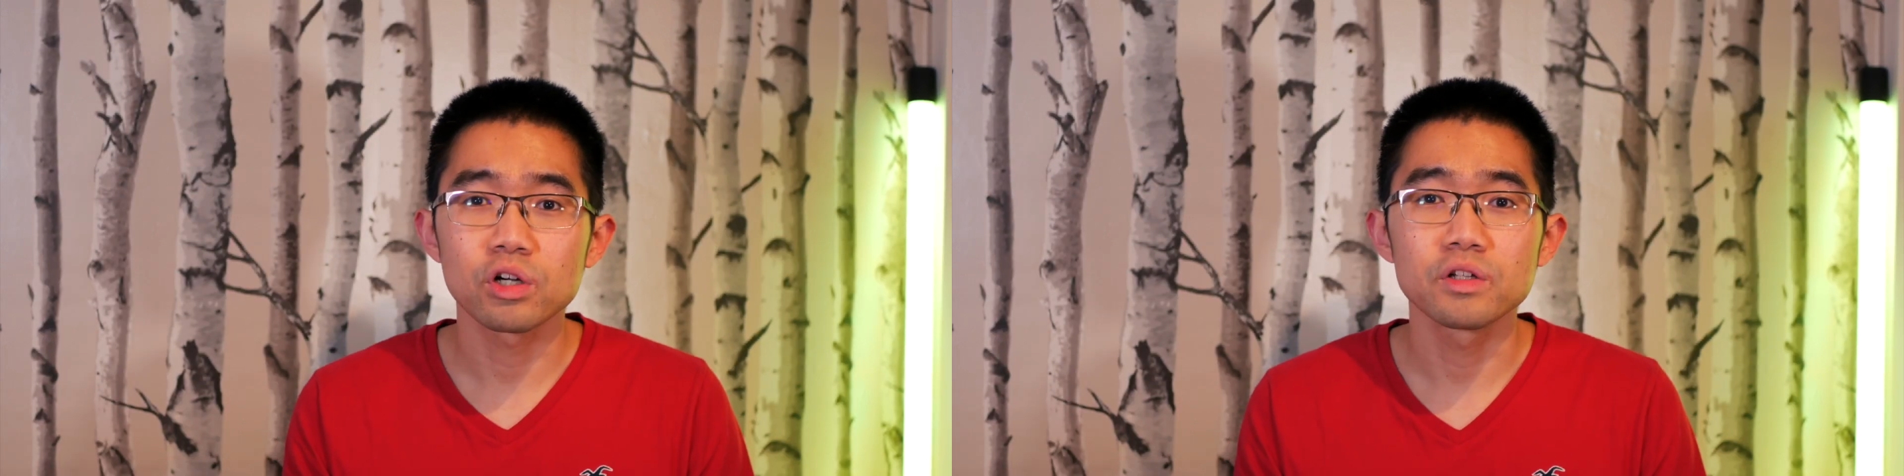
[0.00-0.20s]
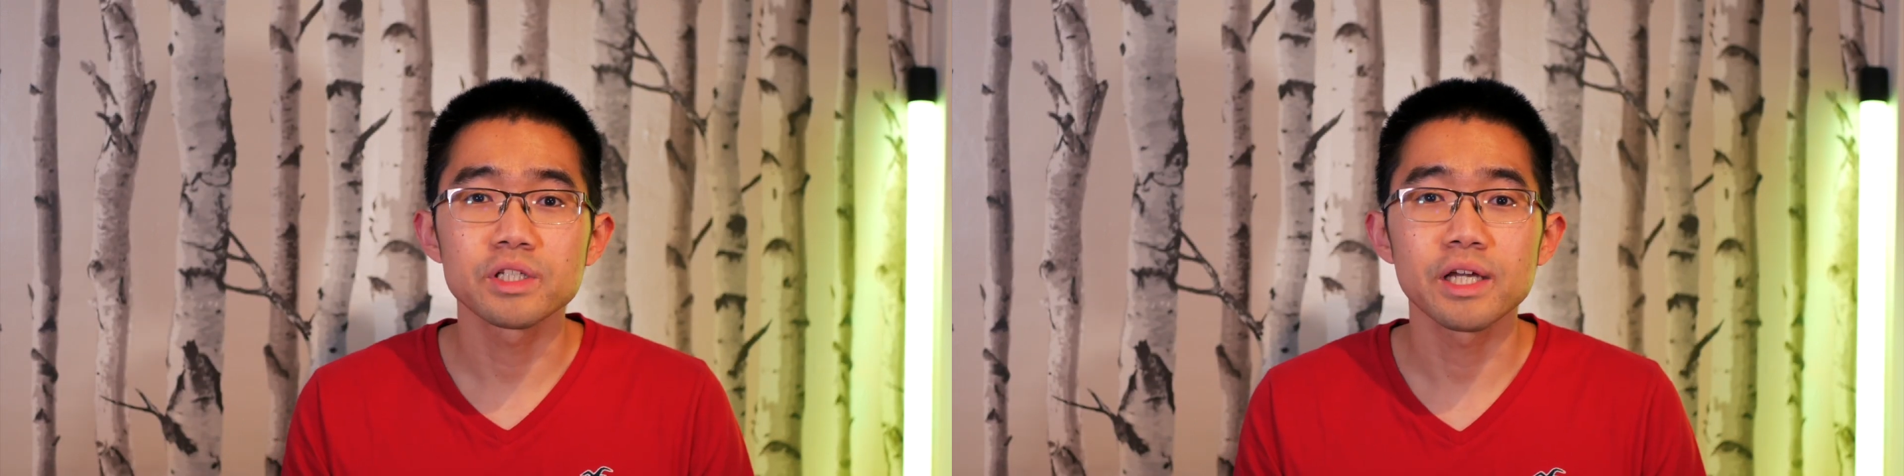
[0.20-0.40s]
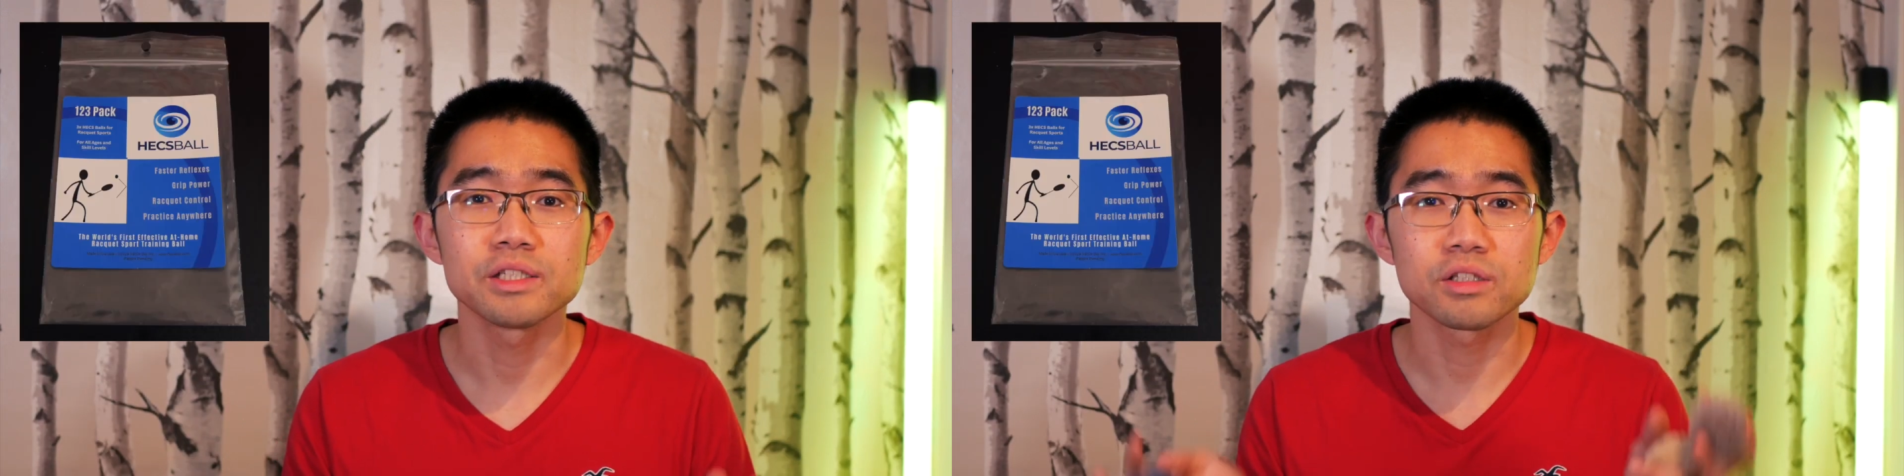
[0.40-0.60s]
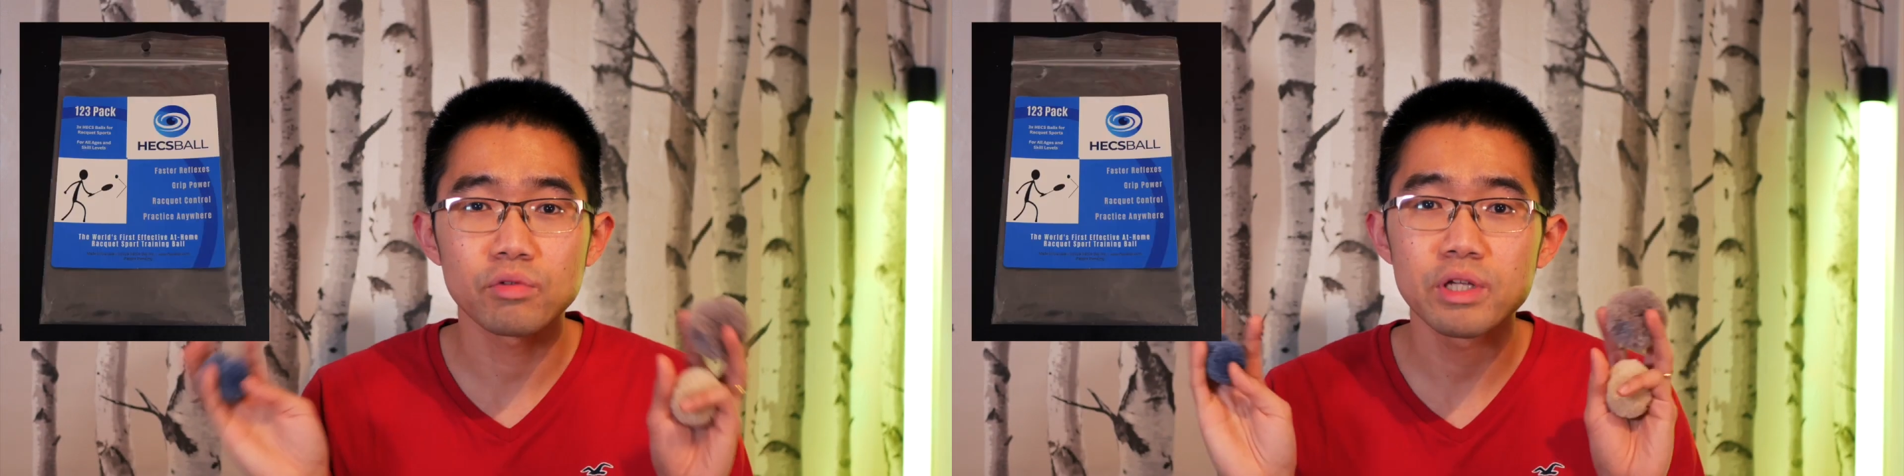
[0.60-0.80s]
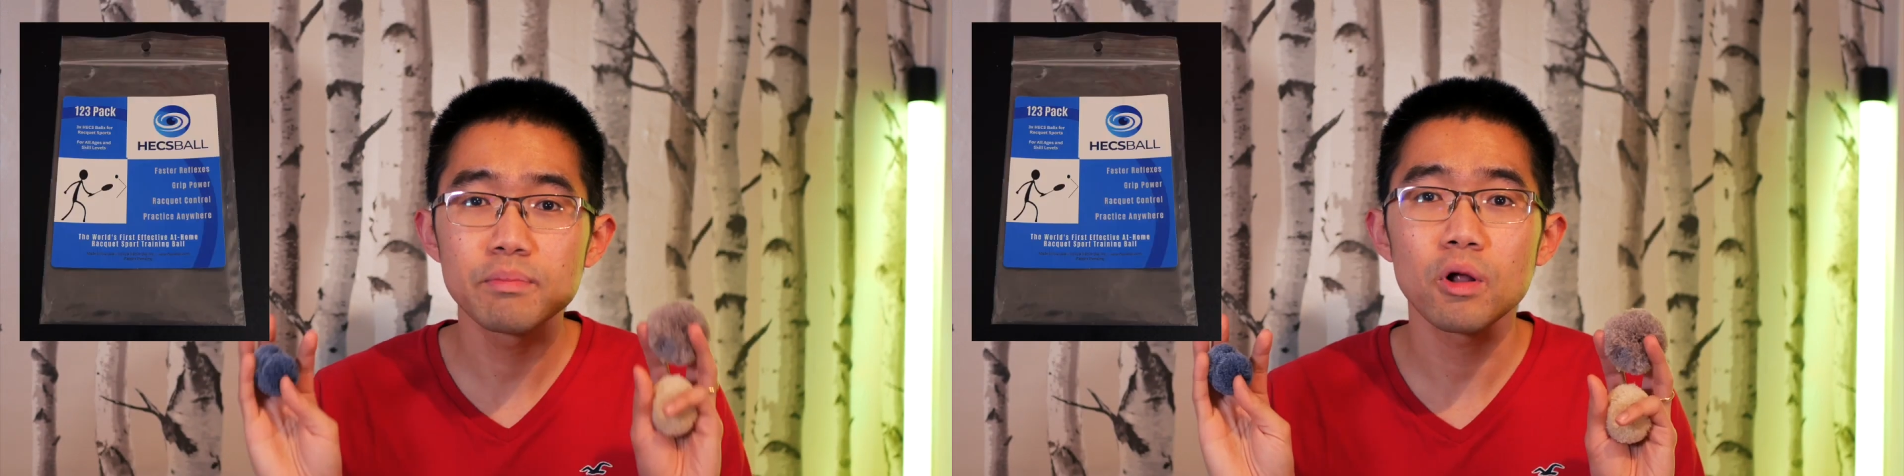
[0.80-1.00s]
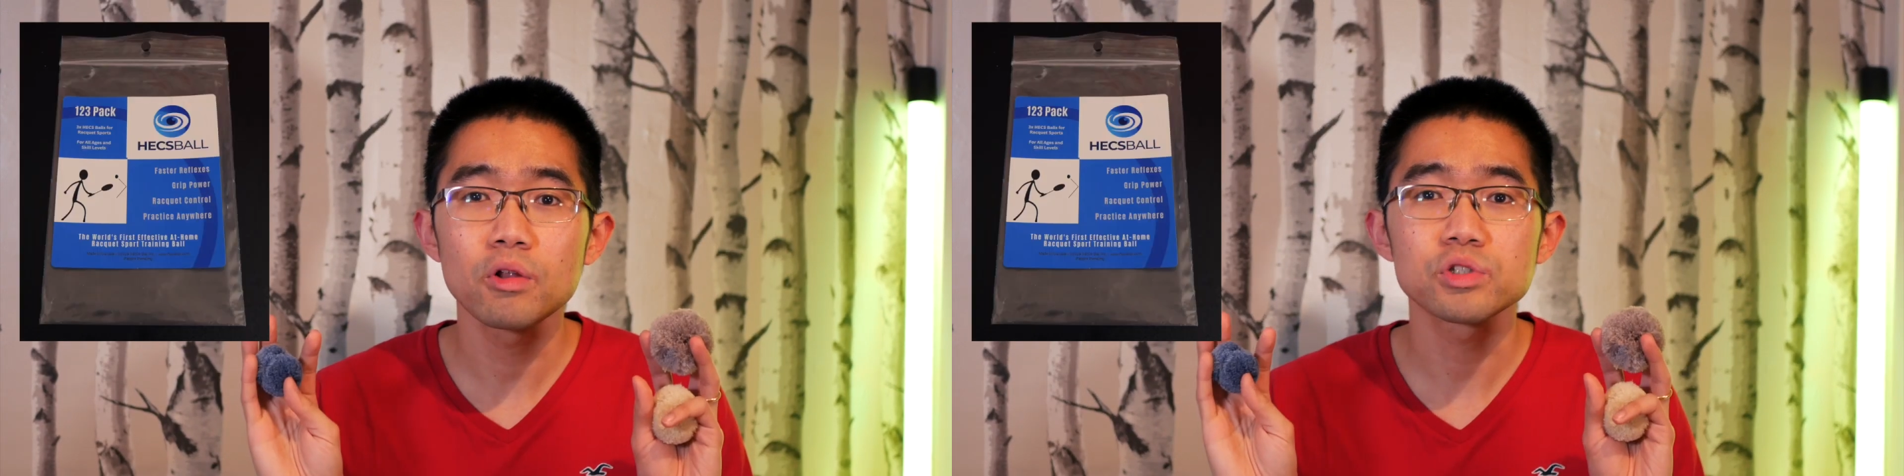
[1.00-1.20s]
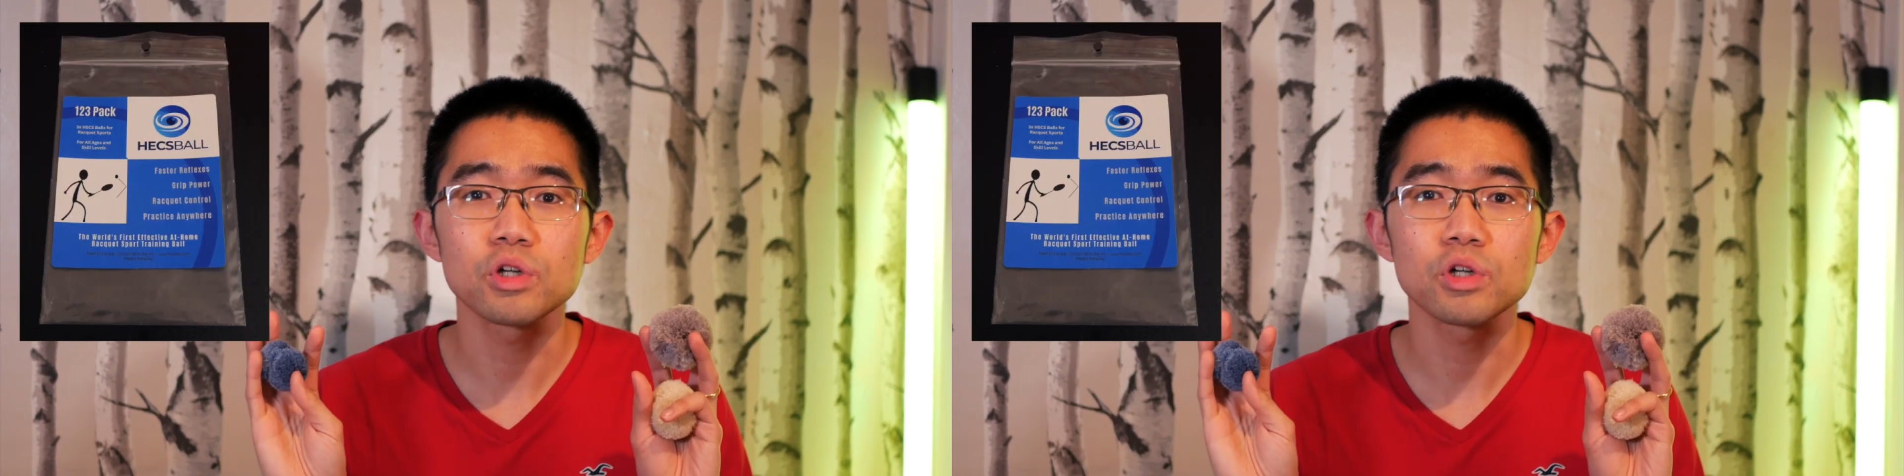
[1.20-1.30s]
contains 3 balls